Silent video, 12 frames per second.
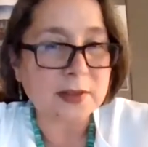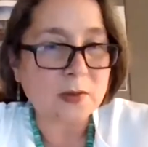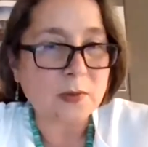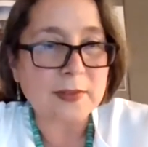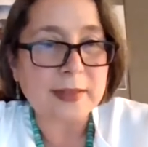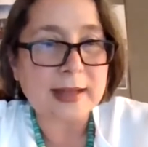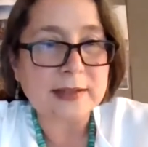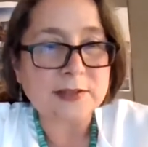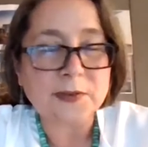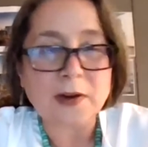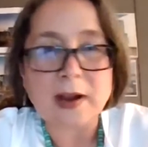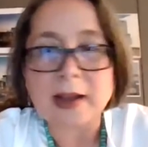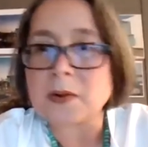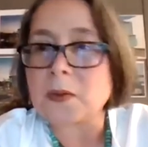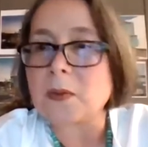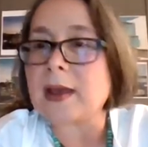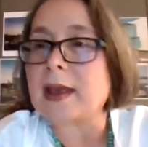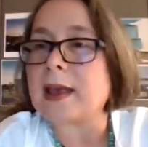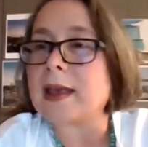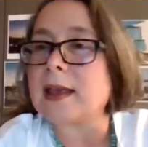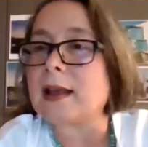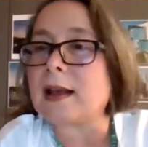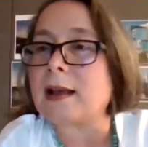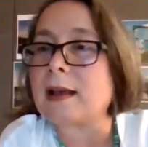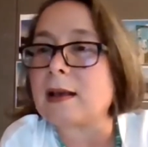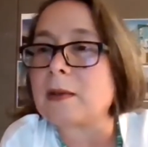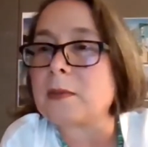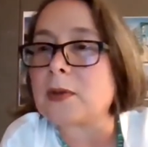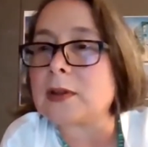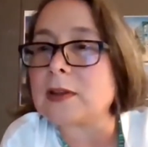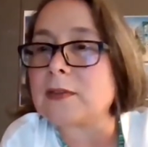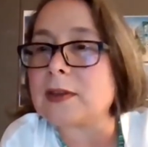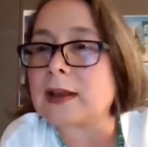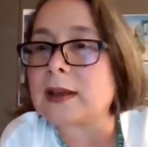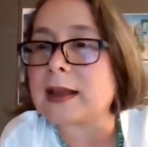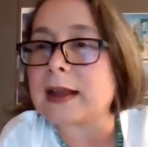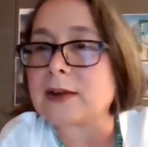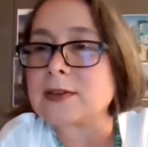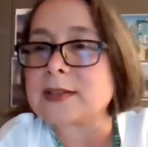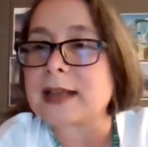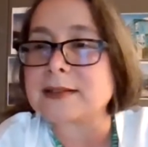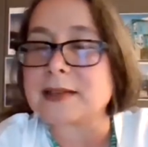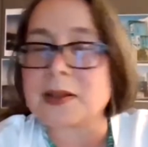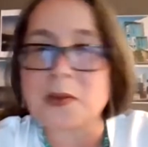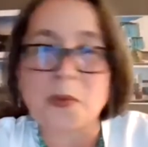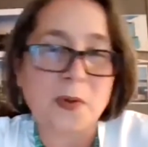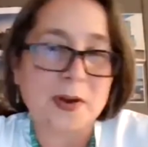while that's frying away, Olivia Gallardo is asking,